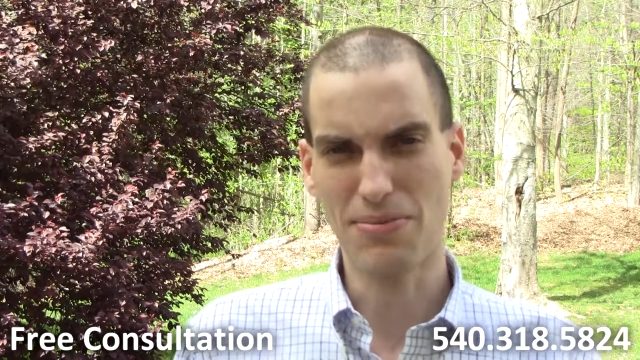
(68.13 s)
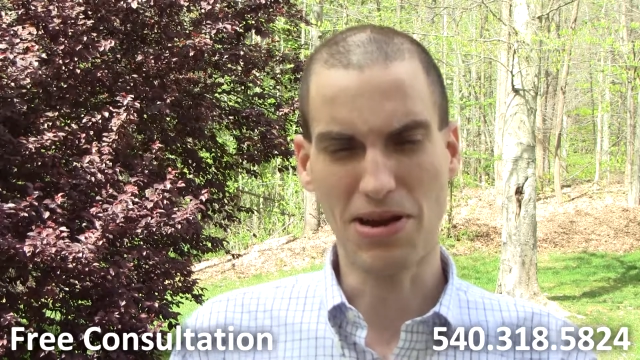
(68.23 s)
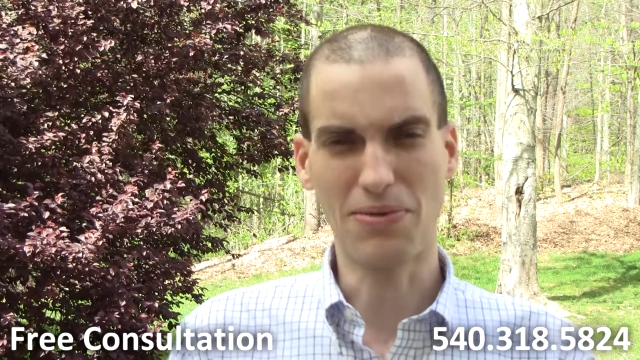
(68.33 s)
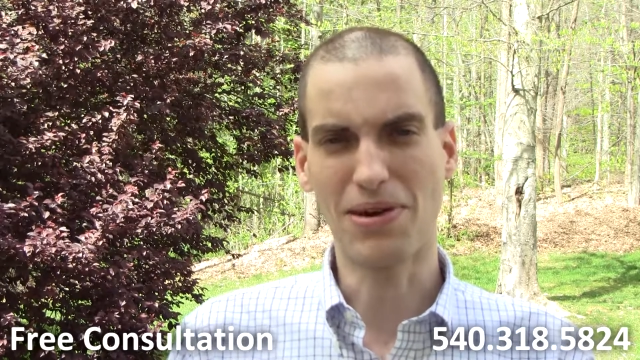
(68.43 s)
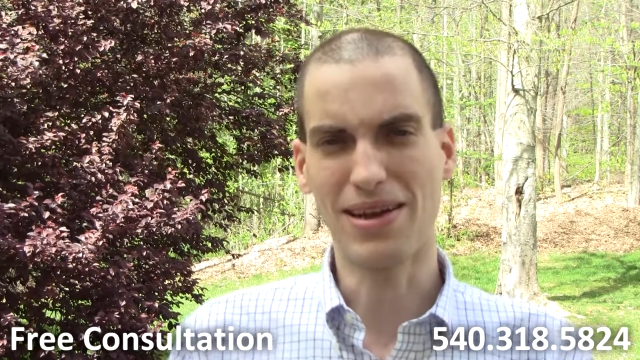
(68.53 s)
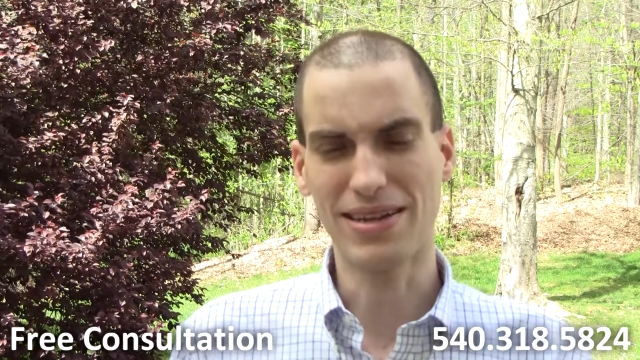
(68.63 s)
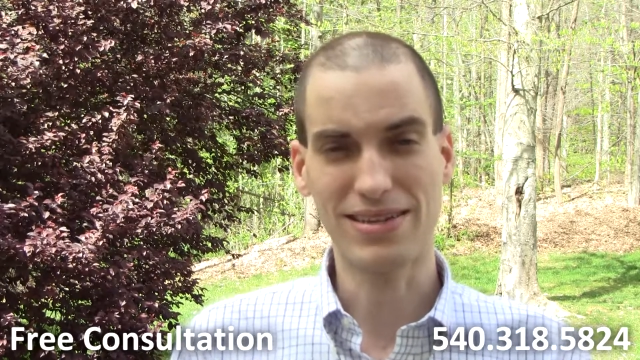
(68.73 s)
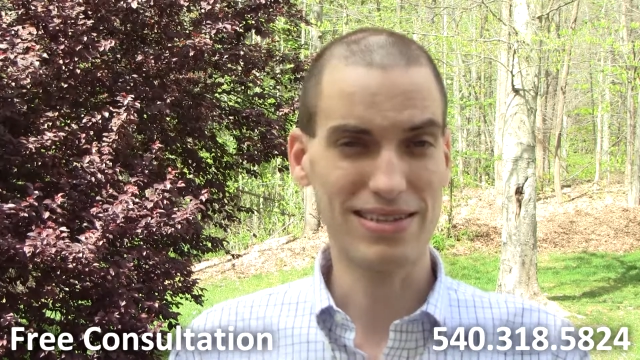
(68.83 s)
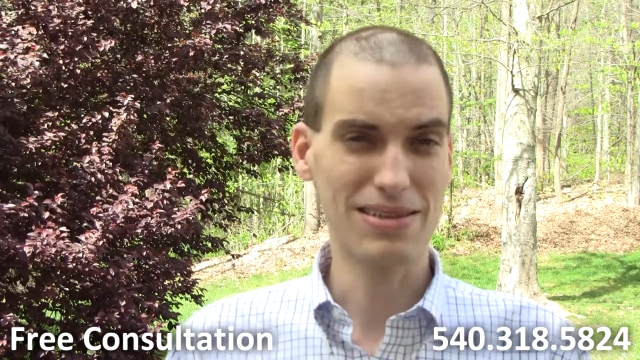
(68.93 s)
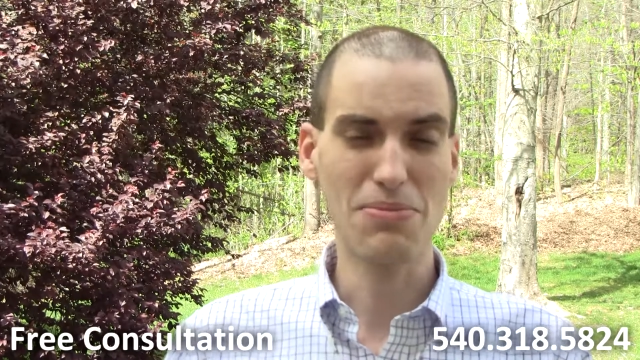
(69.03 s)
marijuana
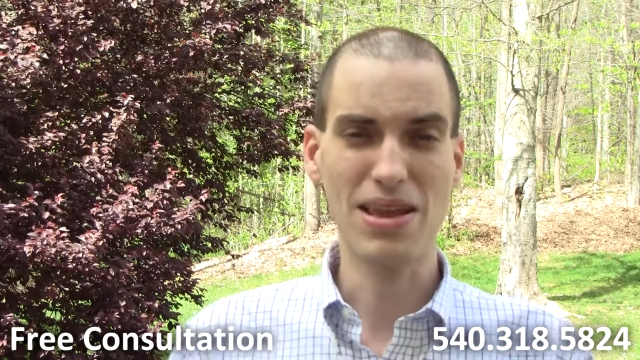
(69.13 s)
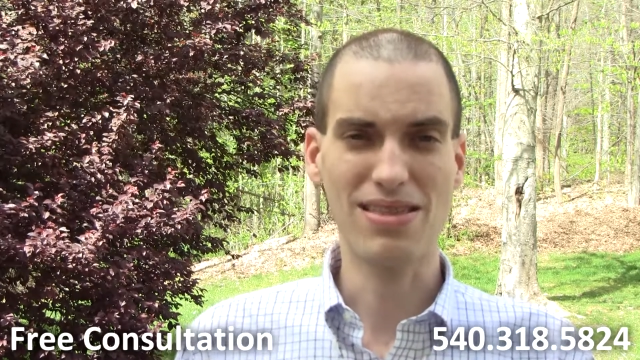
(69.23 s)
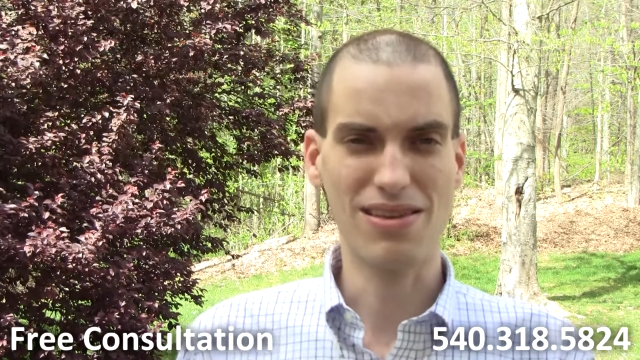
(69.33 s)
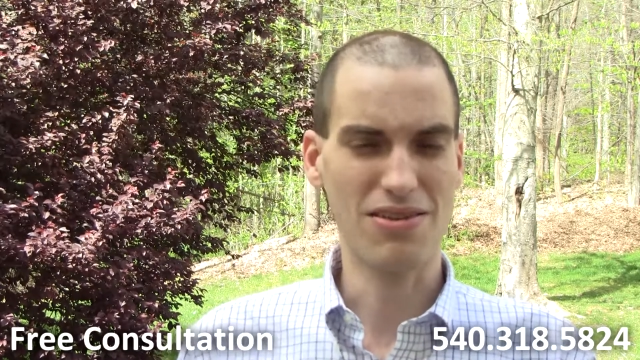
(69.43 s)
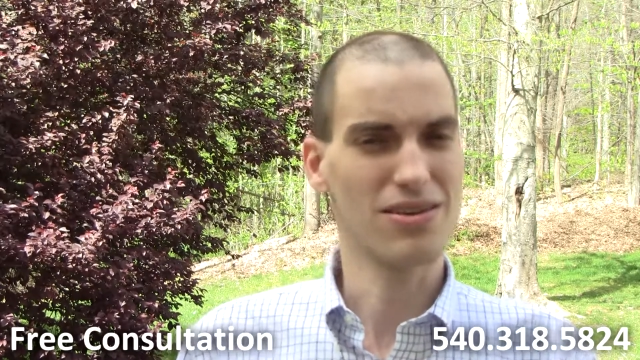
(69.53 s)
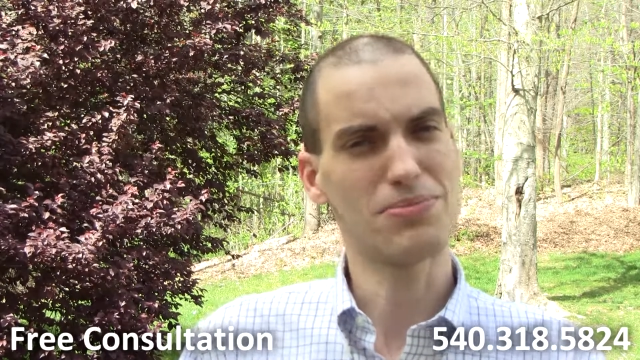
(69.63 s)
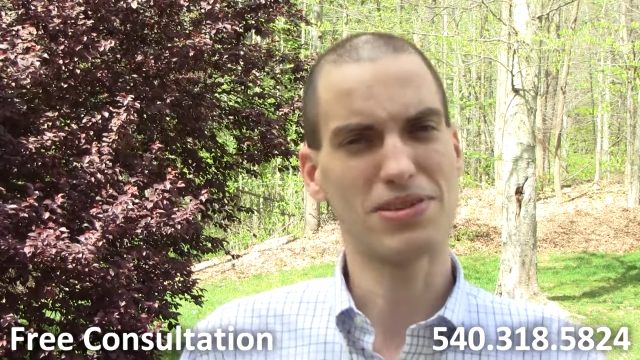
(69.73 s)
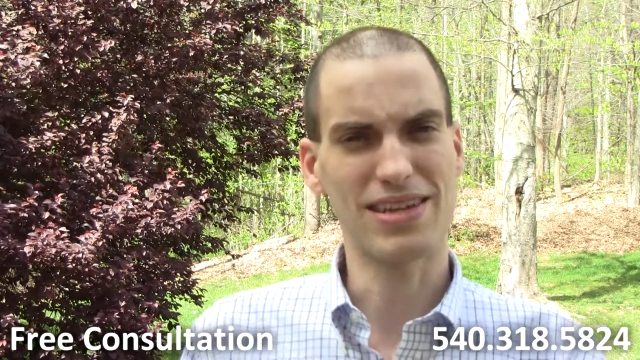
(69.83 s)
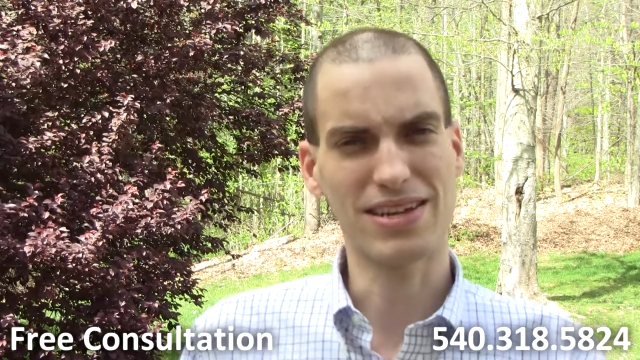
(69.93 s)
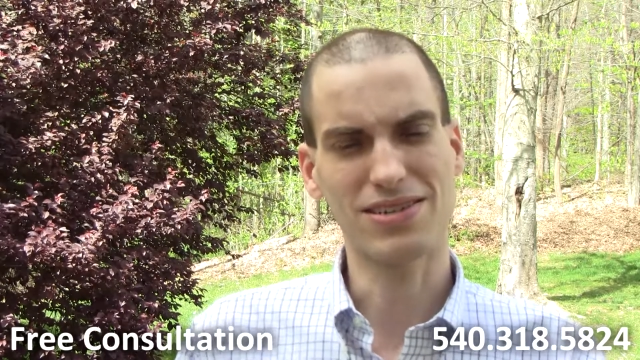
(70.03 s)
doesn't mean that you're in
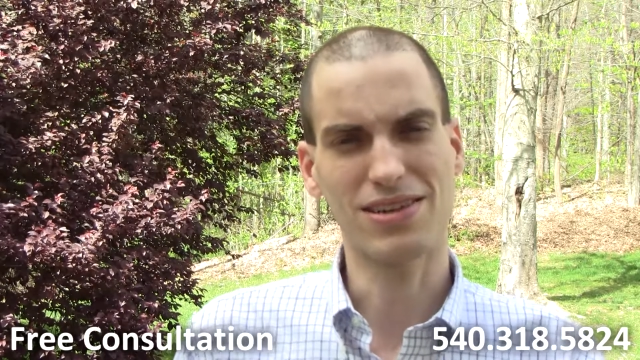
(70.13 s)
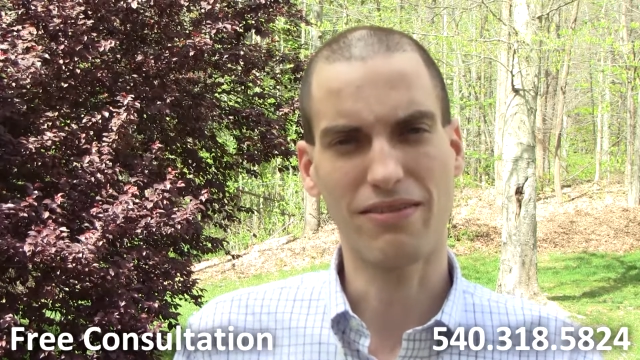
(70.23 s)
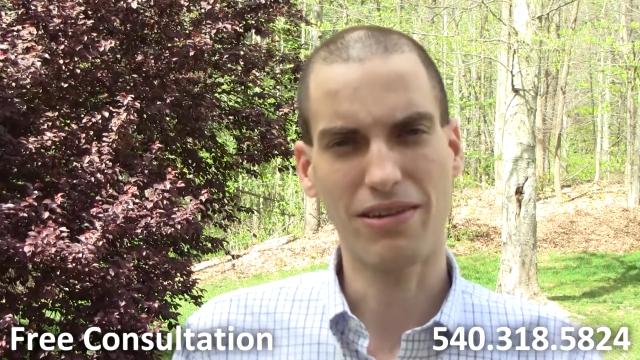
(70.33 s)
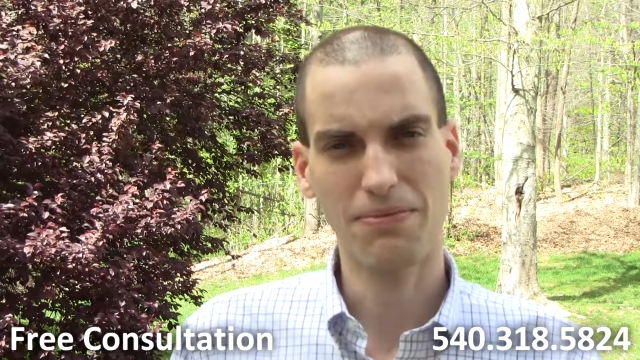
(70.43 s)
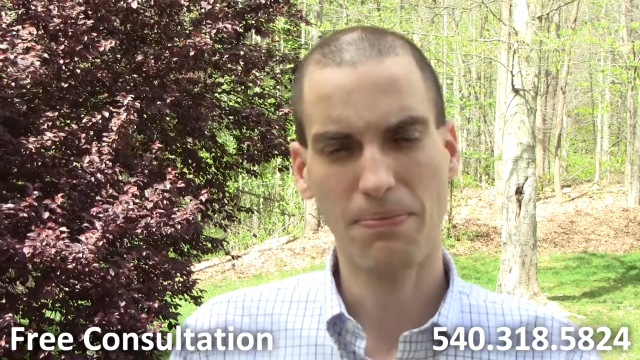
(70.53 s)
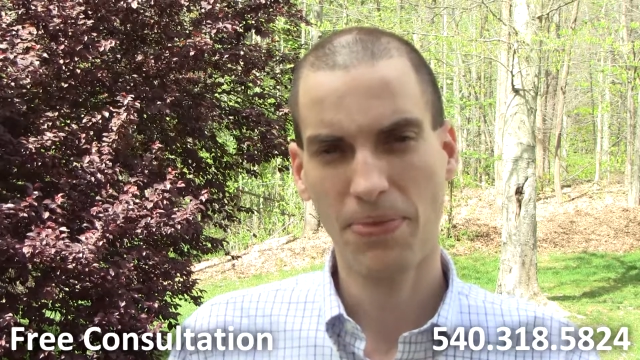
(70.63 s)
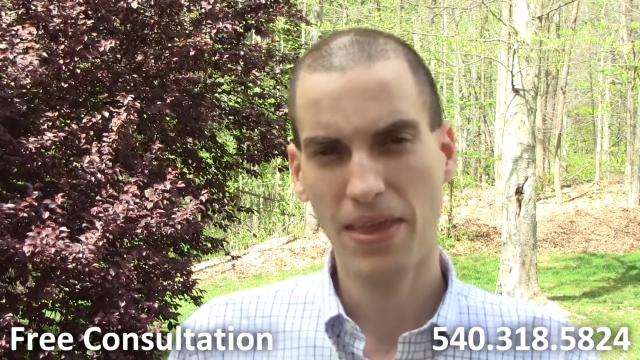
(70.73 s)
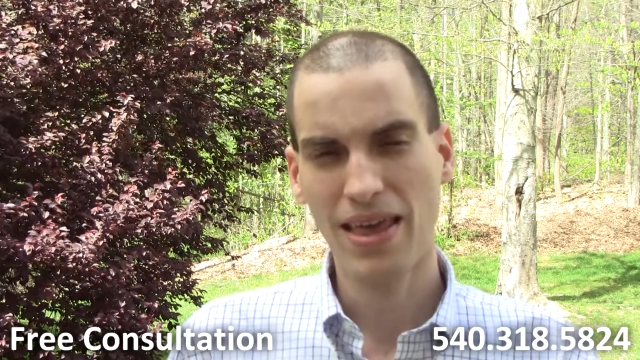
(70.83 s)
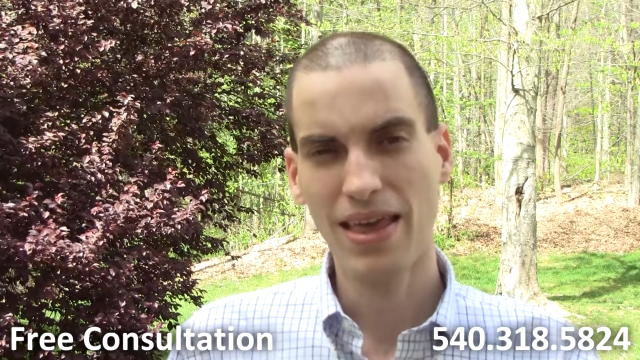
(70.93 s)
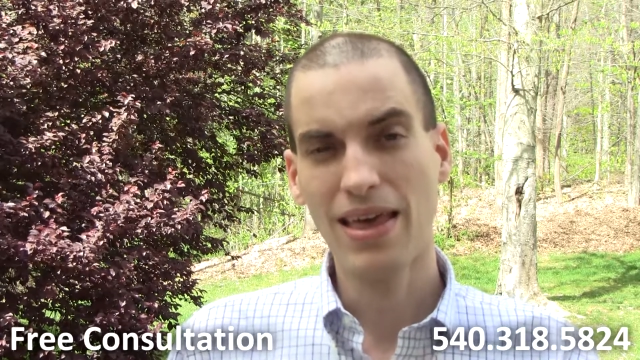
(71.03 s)
possession of
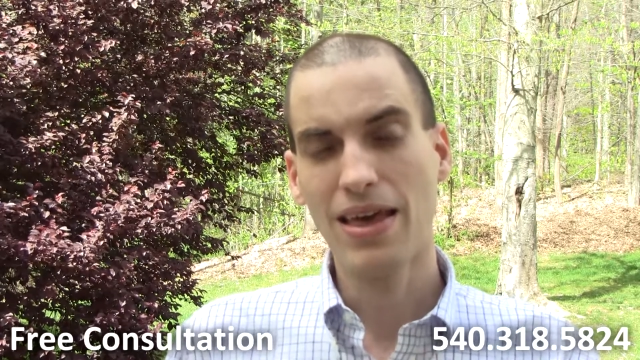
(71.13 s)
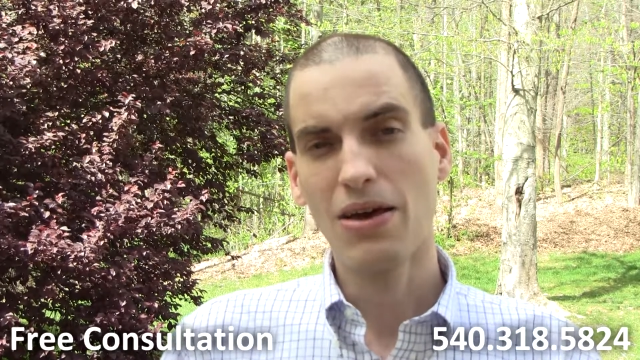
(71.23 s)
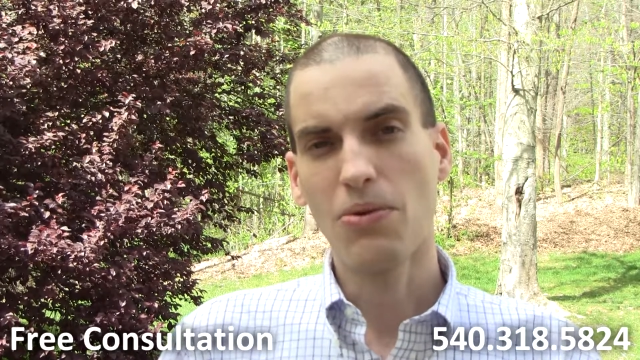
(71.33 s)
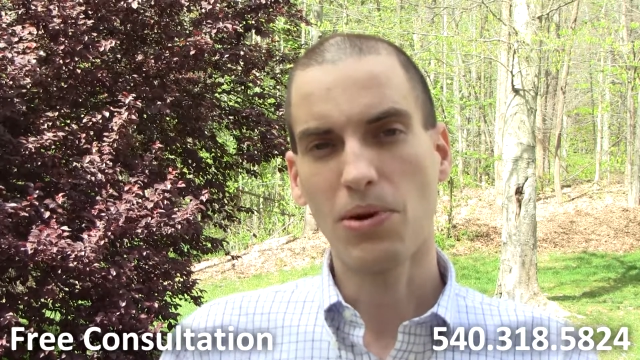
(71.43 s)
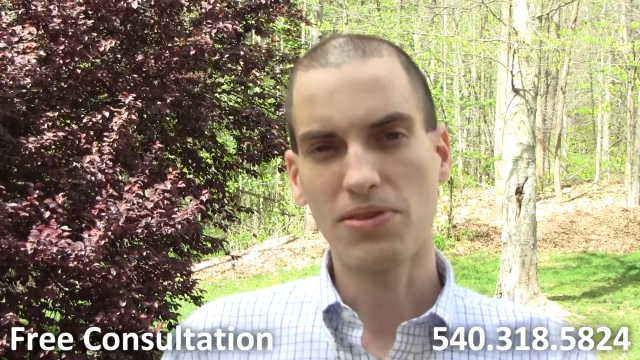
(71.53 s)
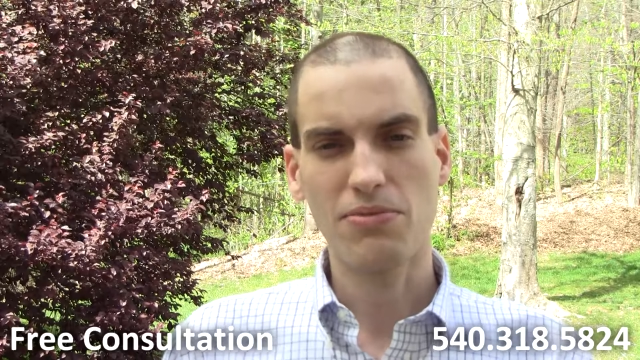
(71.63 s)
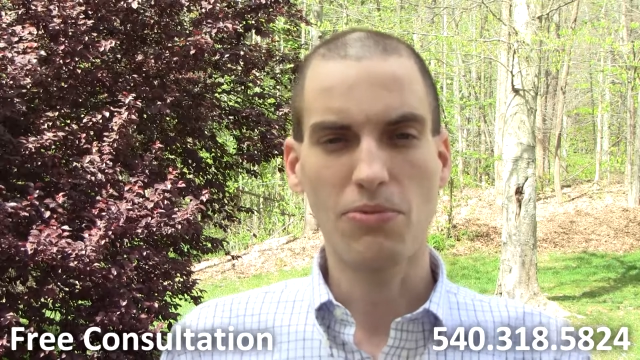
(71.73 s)
it.